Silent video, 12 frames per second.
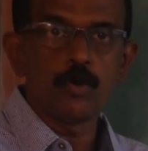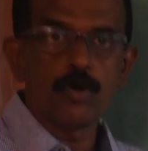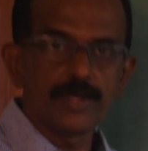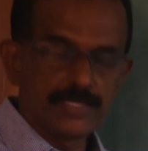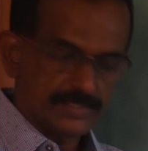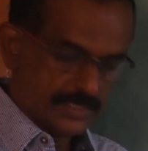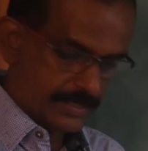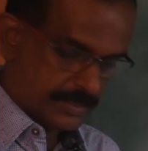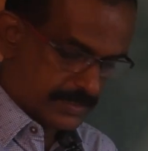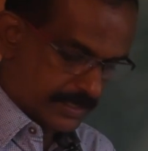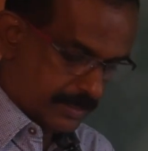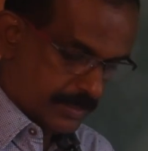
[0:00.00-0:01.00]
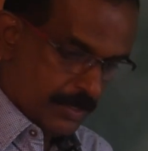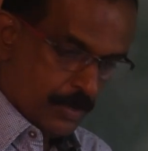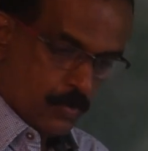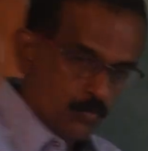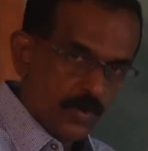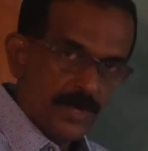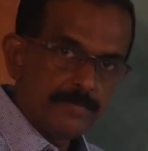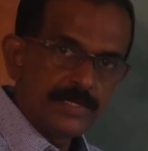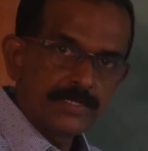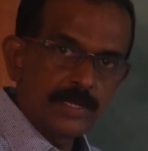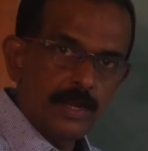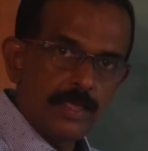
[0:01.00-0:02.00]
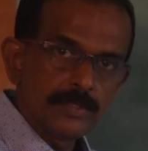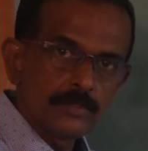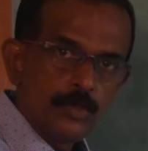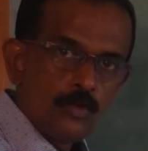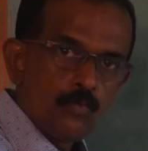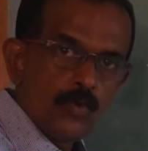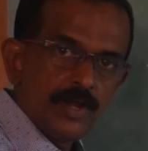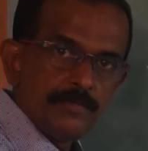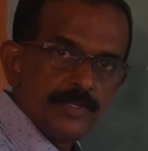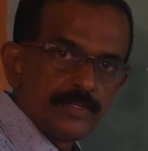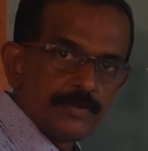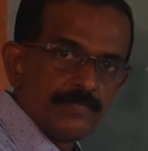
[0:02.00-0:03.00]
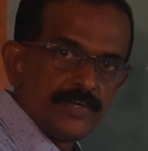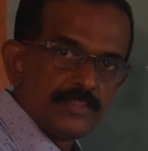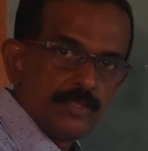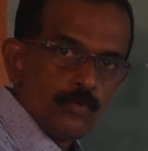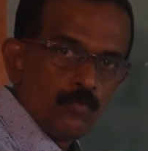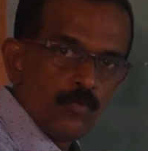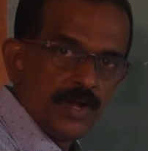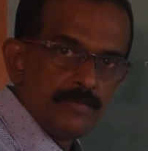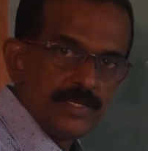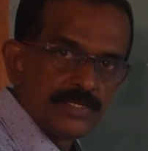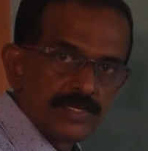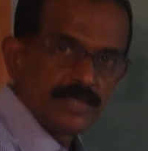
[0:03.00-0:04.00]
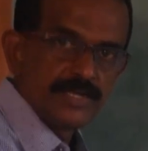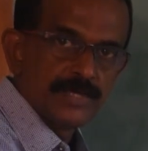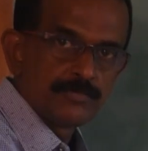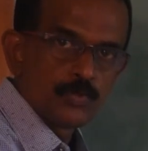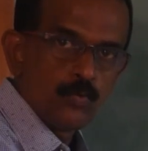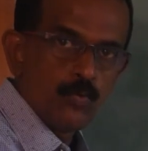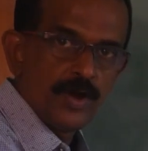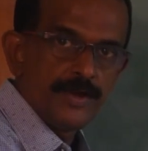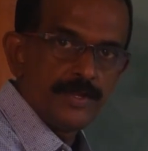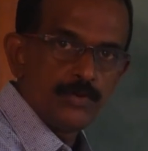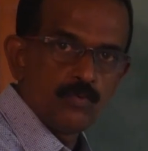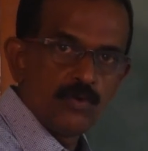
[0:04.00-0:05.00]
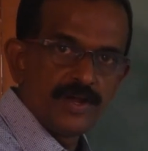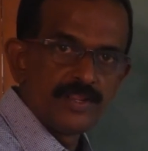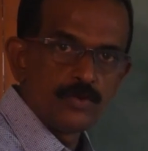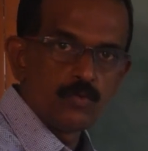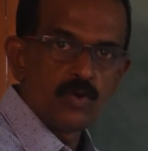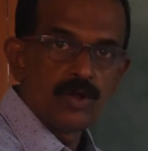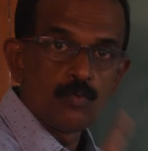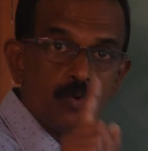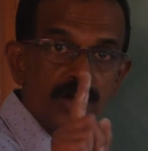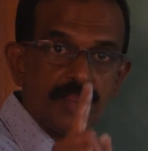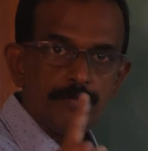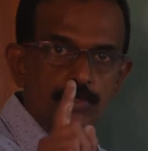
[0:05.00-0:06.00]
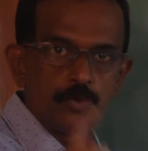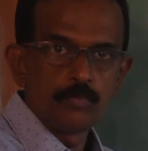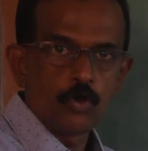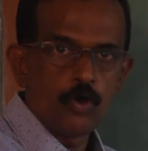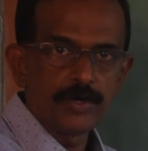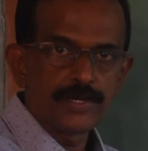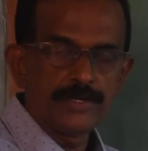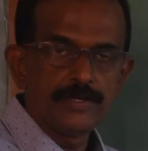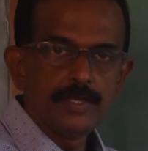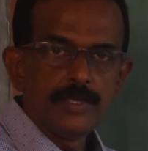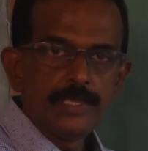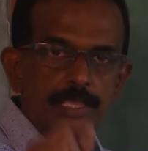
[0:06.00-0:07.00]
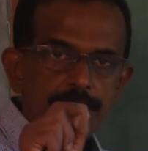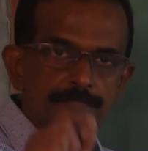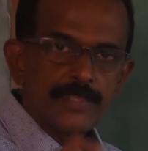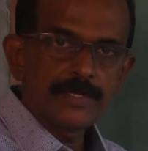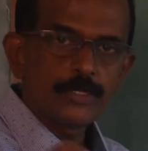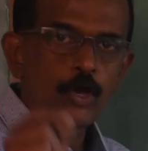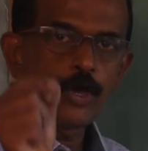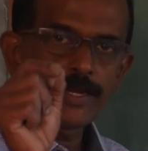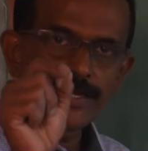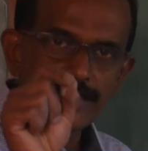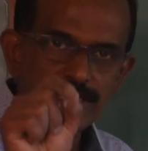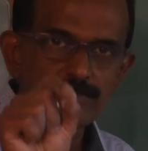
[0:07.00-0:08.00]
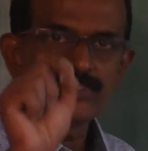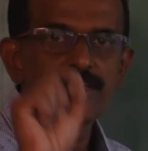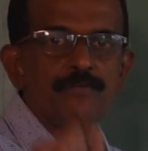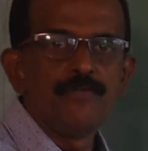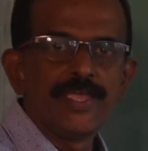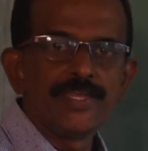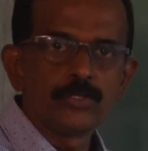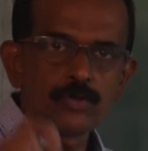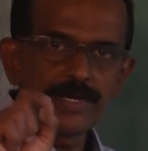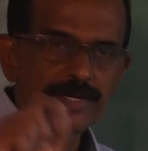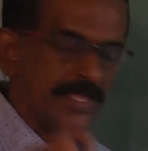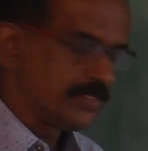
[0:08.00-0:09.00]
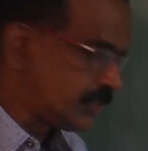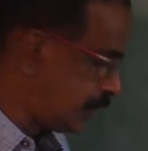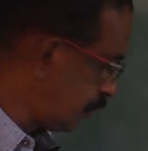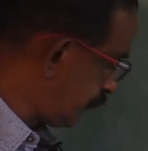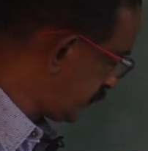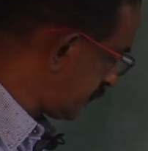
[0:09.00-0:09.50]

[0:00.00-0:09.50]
concrete, say 1 meter length, 1 meter width, 1 meter depth, 1 into 1 into 1 m cube concrete, if that concrete gives a weight or a density of